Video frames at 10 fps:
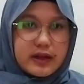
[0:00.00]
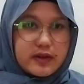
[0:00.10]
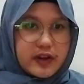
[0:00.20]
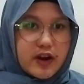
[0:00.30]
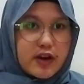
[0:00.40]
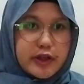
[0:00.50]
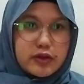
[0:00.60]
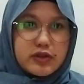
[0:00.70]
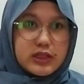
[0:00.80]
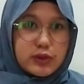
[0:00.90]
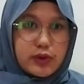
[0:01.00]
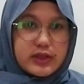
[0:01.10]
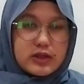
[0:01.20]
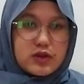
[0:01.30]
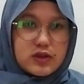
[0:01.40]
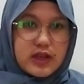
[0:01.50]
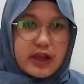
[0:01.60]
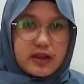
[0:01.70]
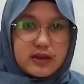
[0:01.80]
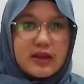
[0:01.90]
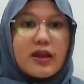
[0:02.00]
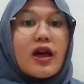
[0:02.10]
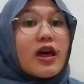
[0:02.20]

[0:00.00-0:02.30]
regarding to discourse and society.